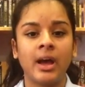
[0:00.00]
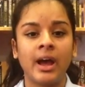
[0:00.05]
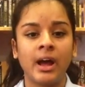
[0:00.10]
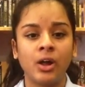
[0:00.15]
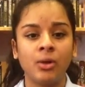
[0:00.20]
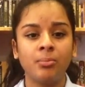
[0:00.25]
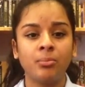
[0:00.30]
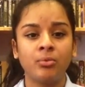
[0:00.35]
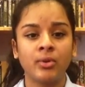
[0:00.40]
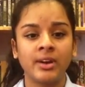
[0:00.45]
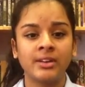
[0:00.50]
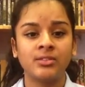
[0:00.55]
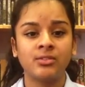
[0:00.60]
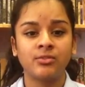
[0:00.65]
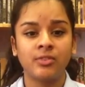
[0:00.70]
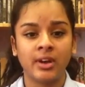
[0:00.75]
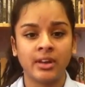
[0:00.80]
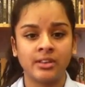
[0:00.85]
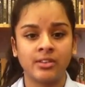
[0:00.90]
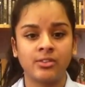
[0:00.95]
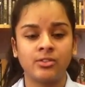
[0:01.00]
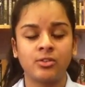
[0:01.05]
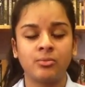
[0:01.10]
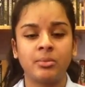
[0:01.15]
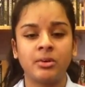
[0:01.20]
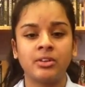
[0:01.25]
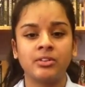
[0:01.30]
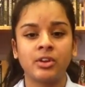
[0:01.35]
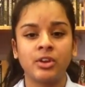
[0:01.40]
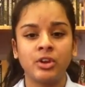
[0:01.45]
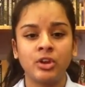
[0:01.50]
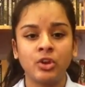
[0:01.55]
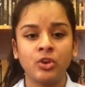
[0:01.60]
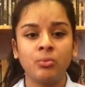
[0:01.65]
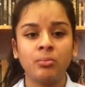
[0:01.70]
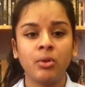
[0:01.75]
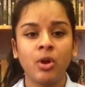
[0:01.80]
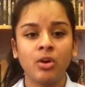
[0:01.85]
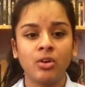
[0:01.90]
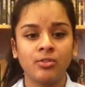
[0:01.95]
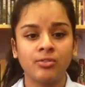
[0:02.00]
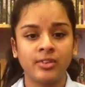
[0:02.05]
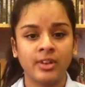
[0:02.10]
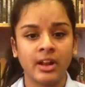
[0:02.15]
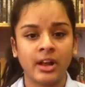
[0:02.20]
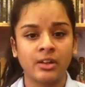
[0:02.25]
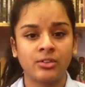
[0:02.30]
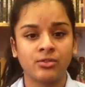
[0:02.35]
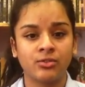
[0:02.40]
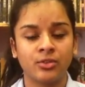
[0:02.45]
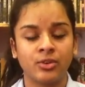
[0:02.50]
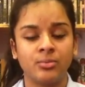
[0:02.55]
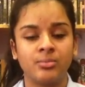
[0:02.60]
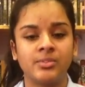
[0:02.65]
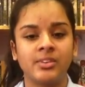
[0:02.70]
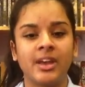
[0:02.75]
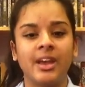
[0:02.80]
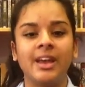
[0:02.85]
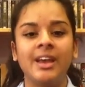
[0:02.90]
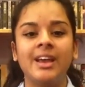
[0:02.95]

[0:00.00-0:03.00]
help raise funds to build a new block of classrooms